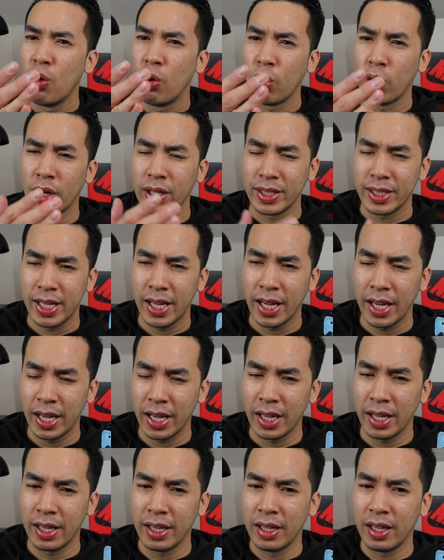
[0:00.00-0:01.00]
Or a
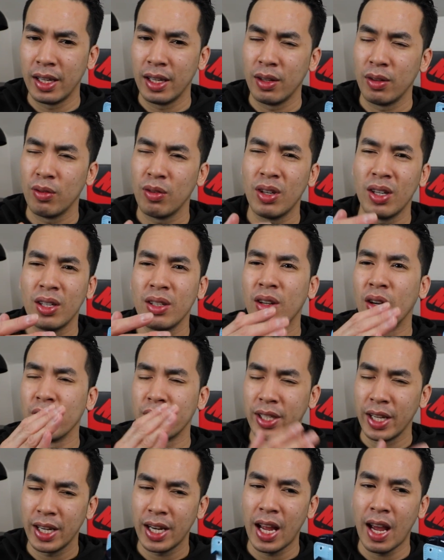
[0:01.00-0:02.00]
10, well, no,
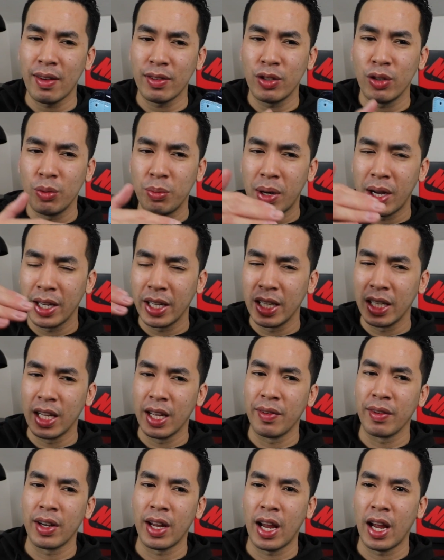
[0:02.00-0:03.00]
10.5 to about
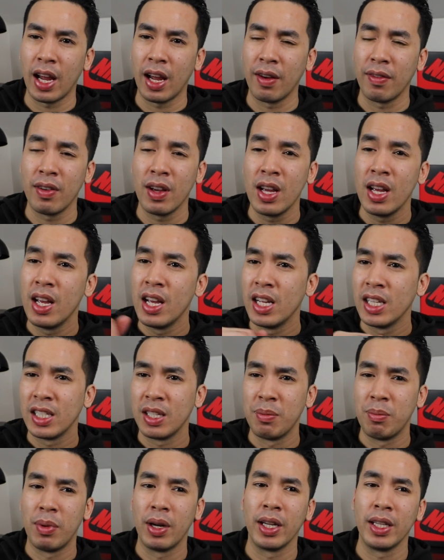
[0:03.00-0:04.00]
11.5,
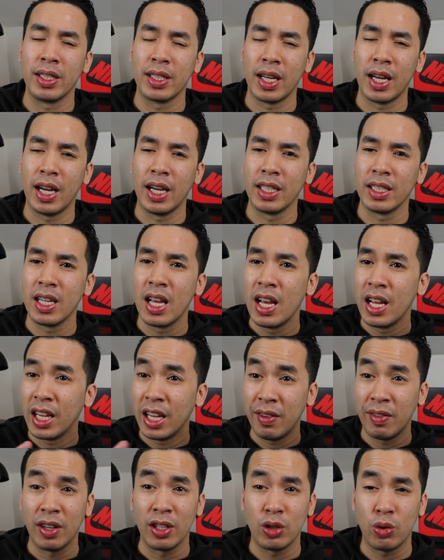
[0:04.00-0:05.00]
the money size.
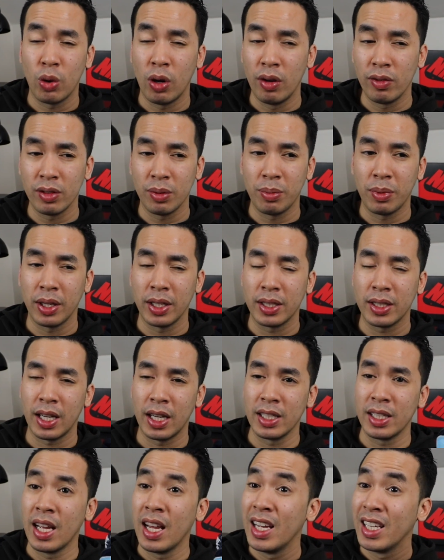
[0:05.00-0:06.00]
Even a 12 is a money
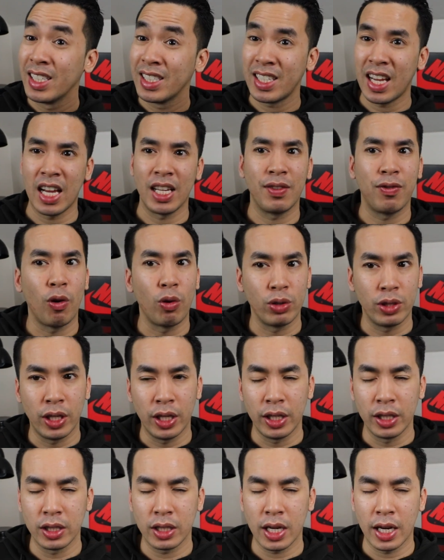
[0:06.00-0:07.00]
size. Size
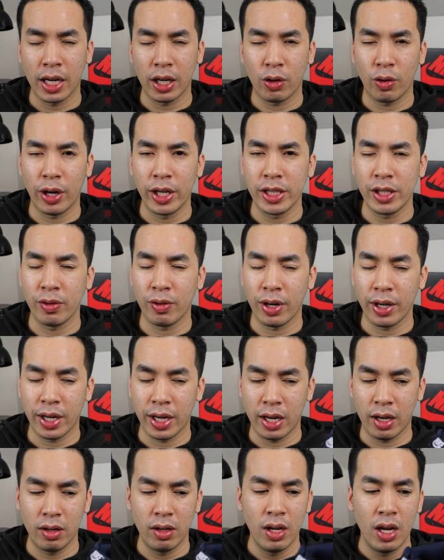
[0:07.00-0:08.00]
14 is kind of crazy right
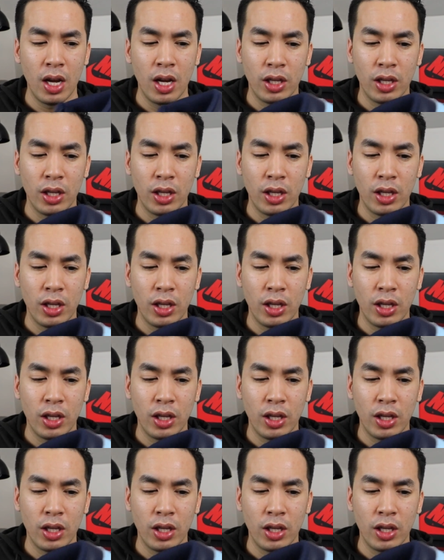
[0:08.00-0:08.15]
now.